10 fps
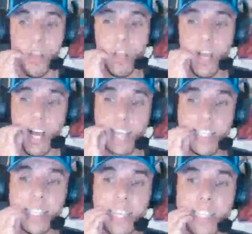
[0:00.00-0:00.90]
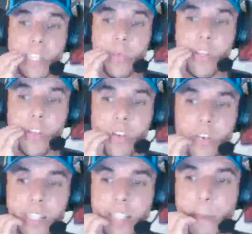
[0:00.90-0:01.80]
ZDT says, when you look
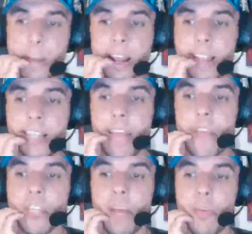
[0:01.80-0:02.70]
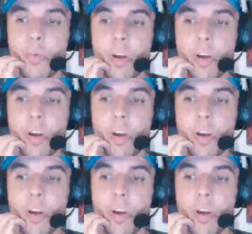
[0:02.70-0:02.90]
at some players in AFLW, you wonder